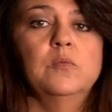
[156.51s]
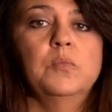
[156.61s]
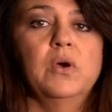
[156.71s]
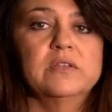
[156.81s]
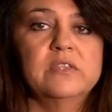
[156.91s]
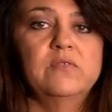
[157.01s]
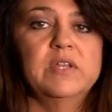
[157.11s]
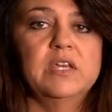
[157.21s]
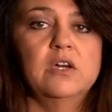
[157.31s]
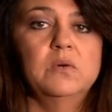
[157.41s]
Pause the
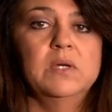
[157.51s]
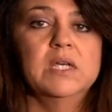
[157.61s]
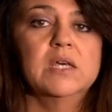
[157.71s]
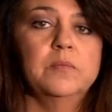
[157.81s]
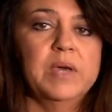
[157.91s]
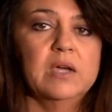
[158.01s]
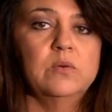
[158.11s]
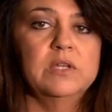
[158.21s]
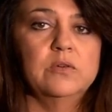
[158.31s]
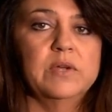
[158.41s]
video, come back
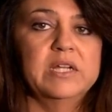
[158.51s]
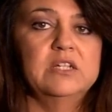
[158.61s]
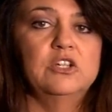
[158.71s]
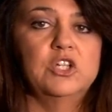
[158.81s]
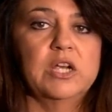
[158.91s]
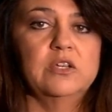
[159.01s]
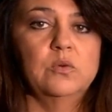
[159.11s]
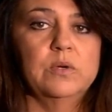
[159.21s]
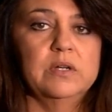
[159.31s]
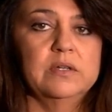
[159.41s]
when you're ready to check your
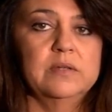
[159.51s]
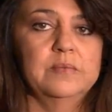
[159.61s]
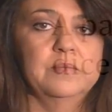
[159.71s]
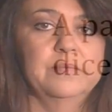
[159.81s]
work.